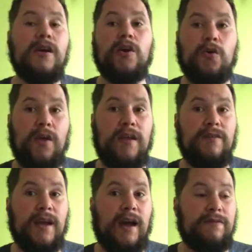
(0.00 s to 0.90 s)

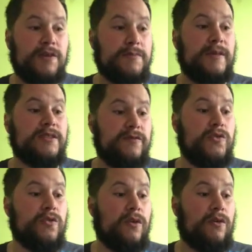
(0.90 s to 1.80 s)
craving after, especially if you
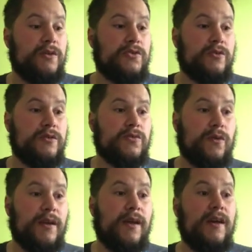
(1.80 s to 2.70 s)
do a long endurance run.